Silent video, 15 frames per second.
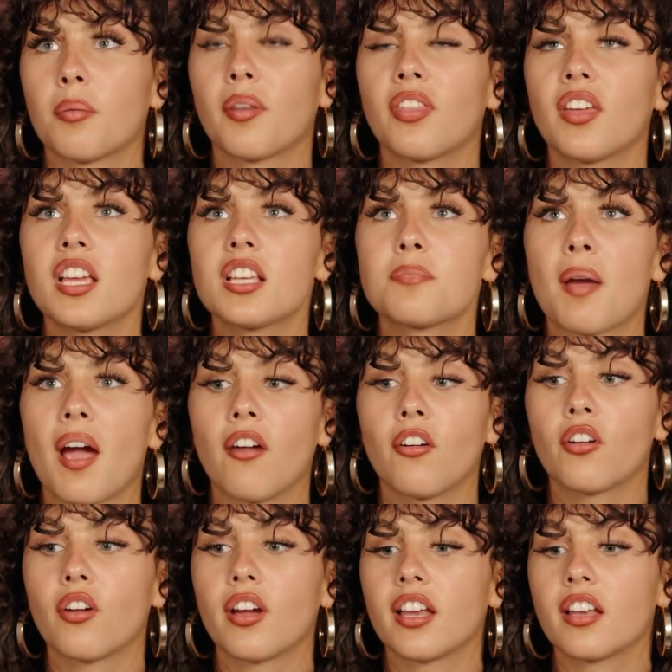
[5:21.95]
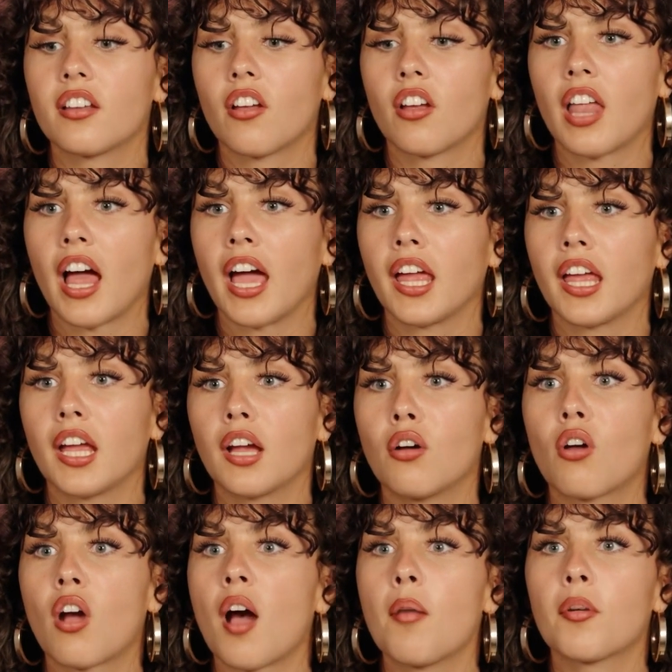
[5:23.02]
I think he's paranoid that it will
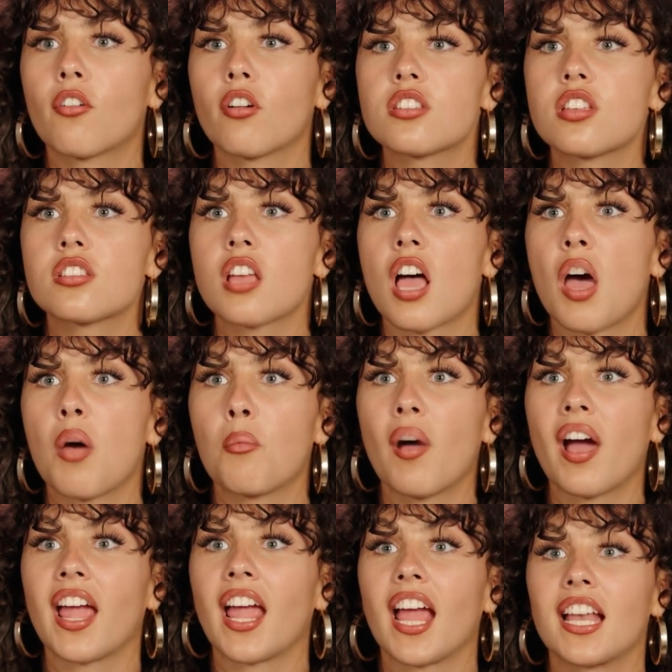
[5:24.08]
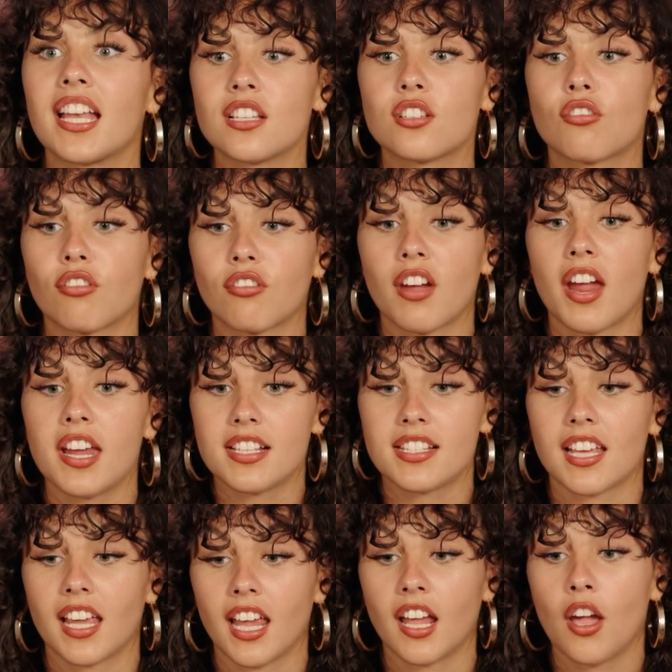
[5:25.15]
come across a certain way and he's
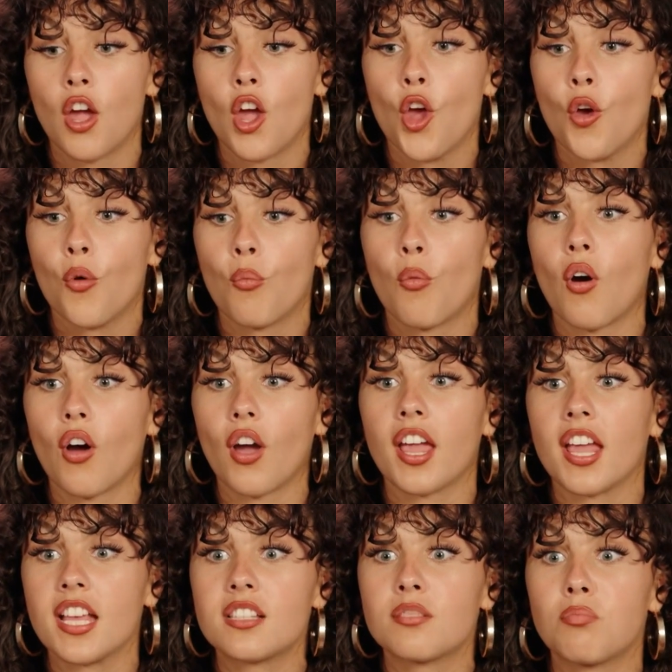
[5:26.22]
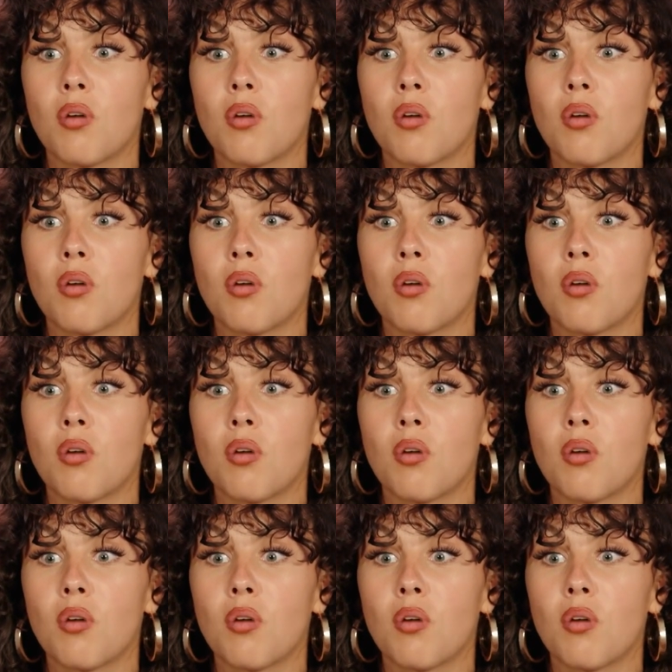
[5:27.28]
creating what he's